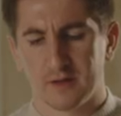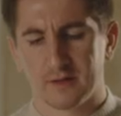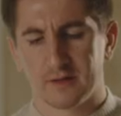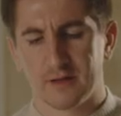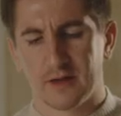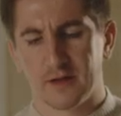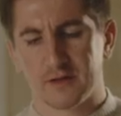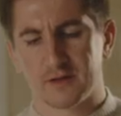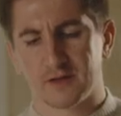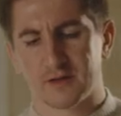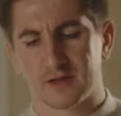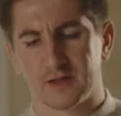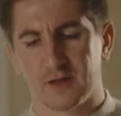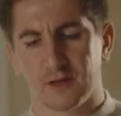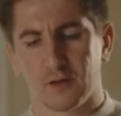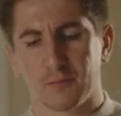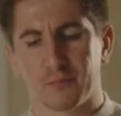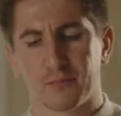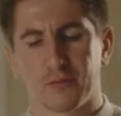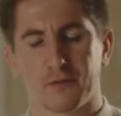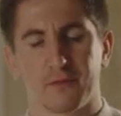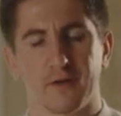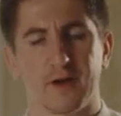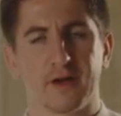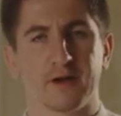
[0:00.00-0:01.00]
They still
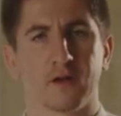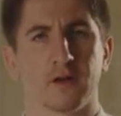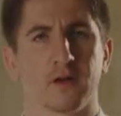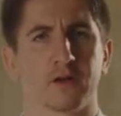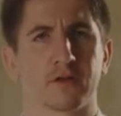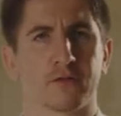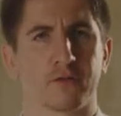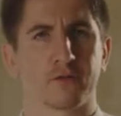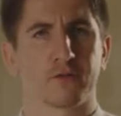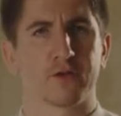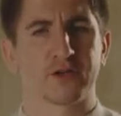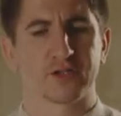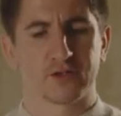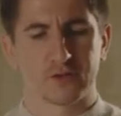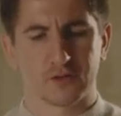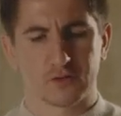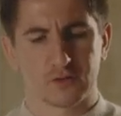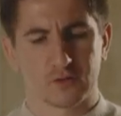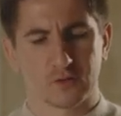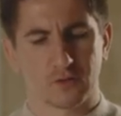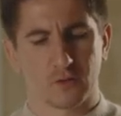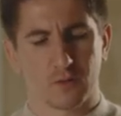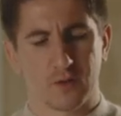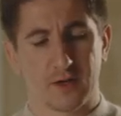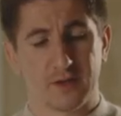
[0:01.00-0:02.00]
provide a lot of freshness
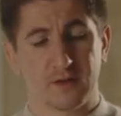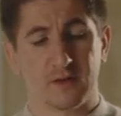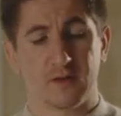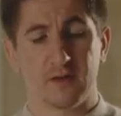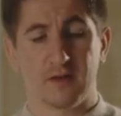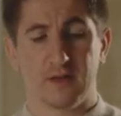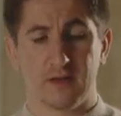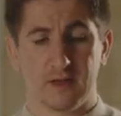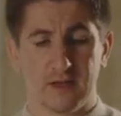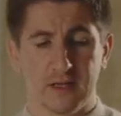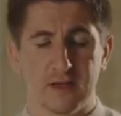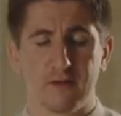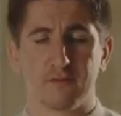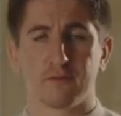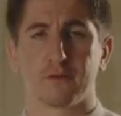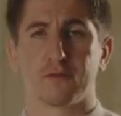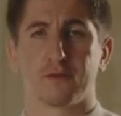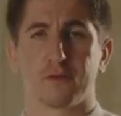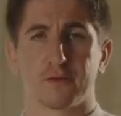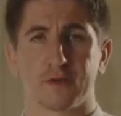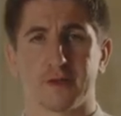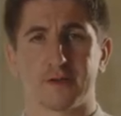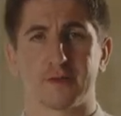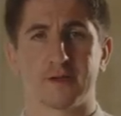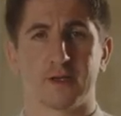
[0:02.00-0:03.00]
to the wine, even
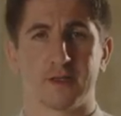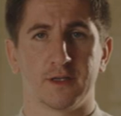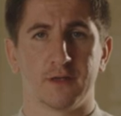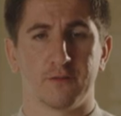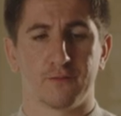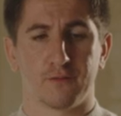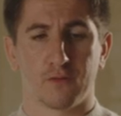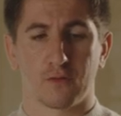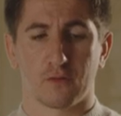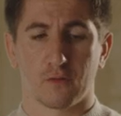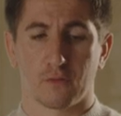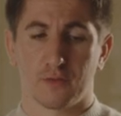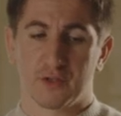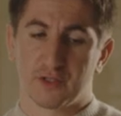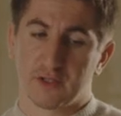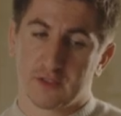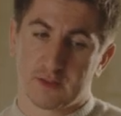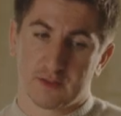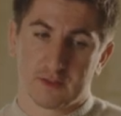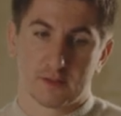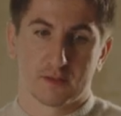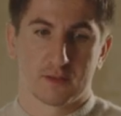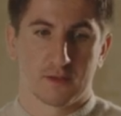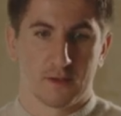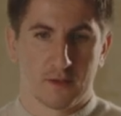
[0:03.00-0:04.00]
for the 94, which
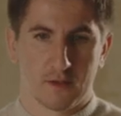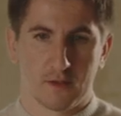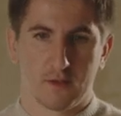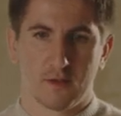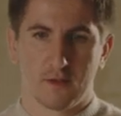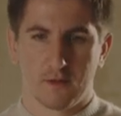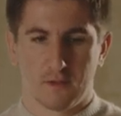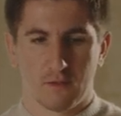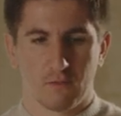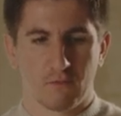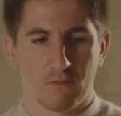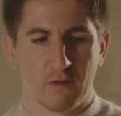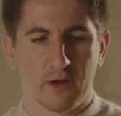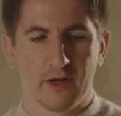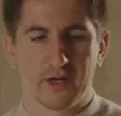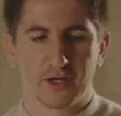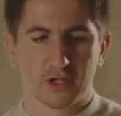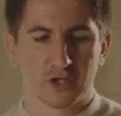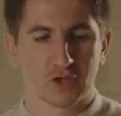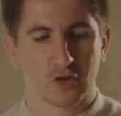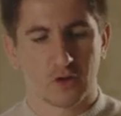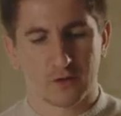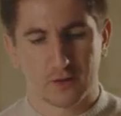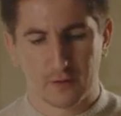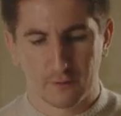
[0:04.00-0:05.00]
is really
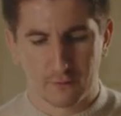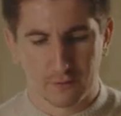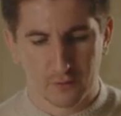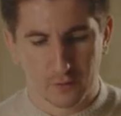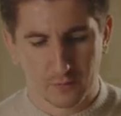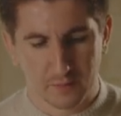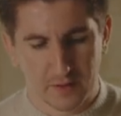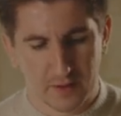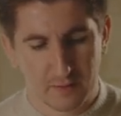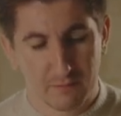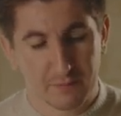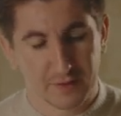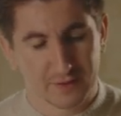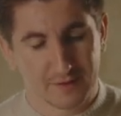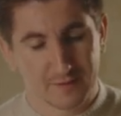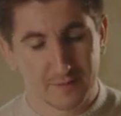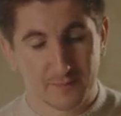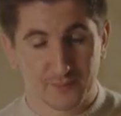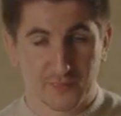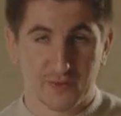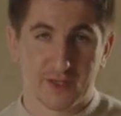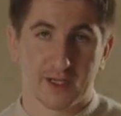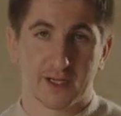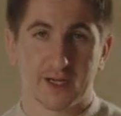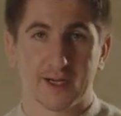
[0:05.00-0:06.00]
shocking for me, but
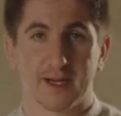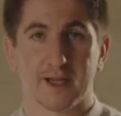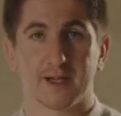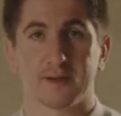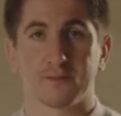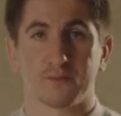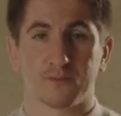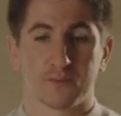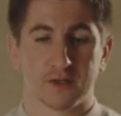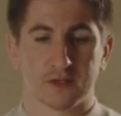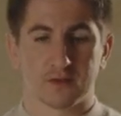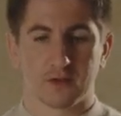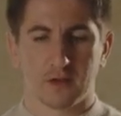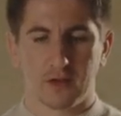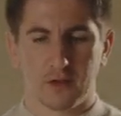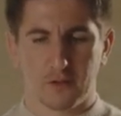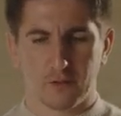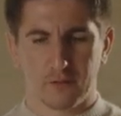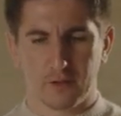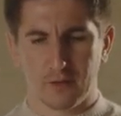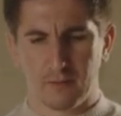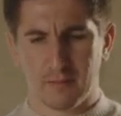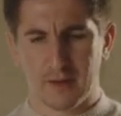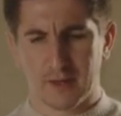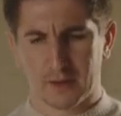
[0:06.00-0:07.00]
yet again, it's
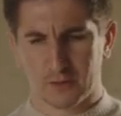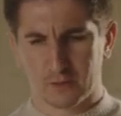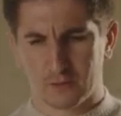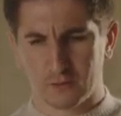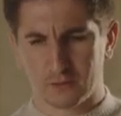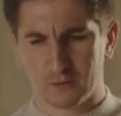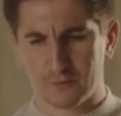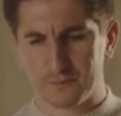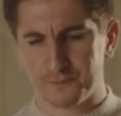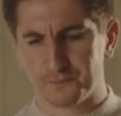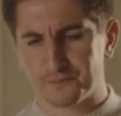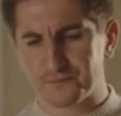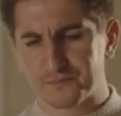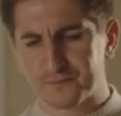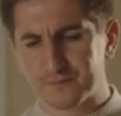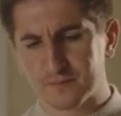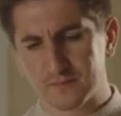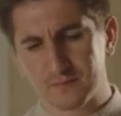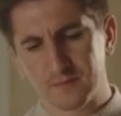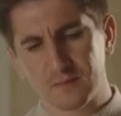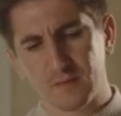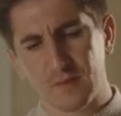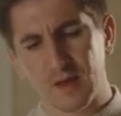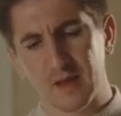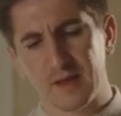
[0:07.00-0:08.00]
Léoville Barton.
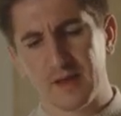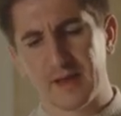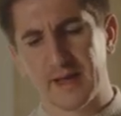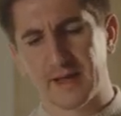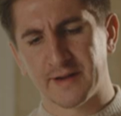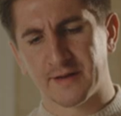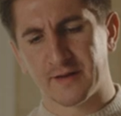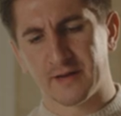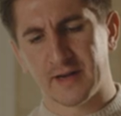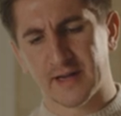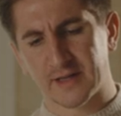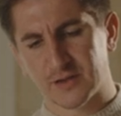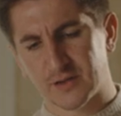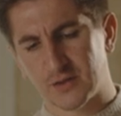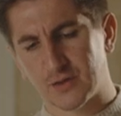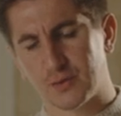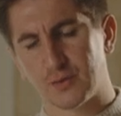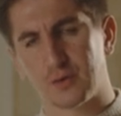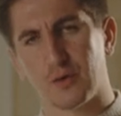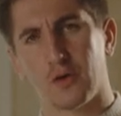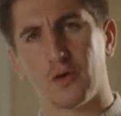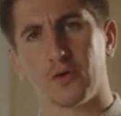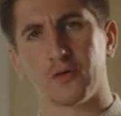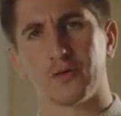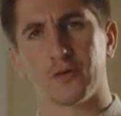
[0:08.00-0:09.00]
And next
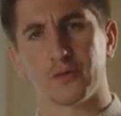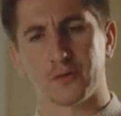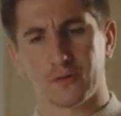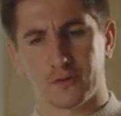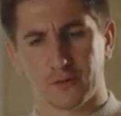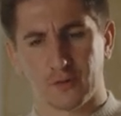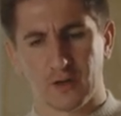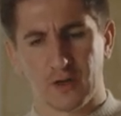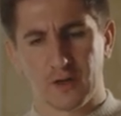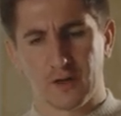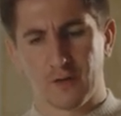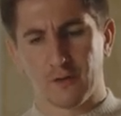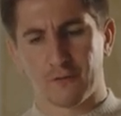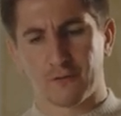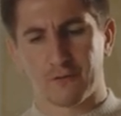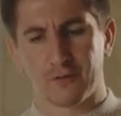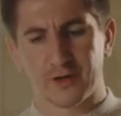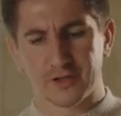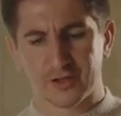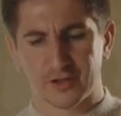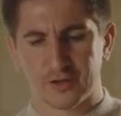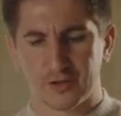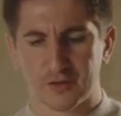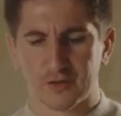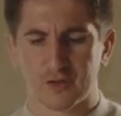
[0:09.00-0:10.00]
to all those
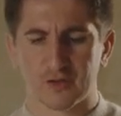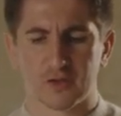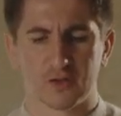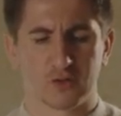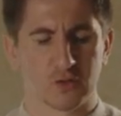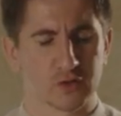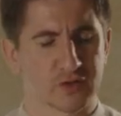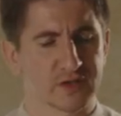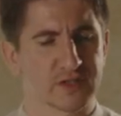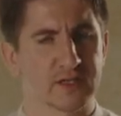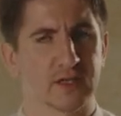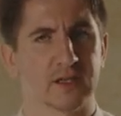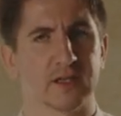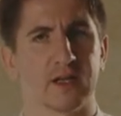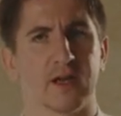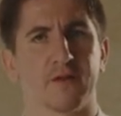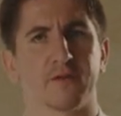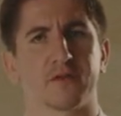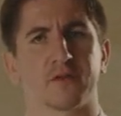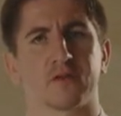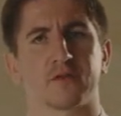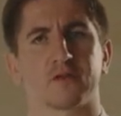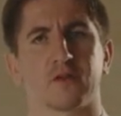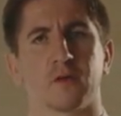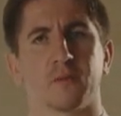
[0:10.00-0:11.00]
freshness, you still
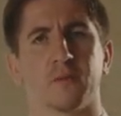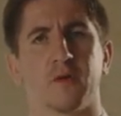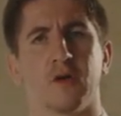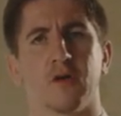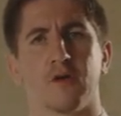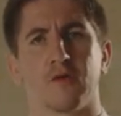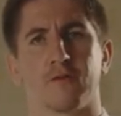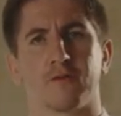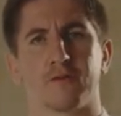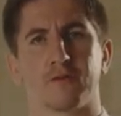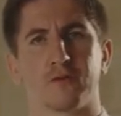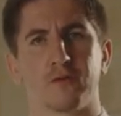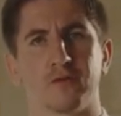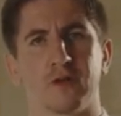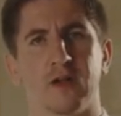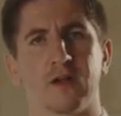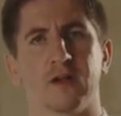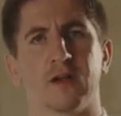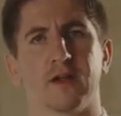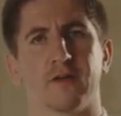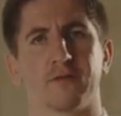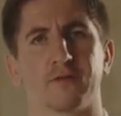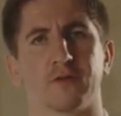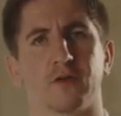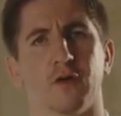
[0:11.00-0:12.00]
have some fully
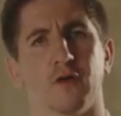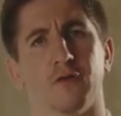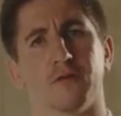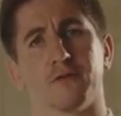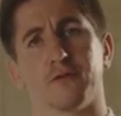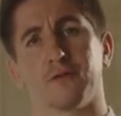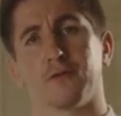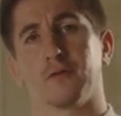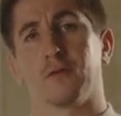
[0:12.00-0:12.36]
left of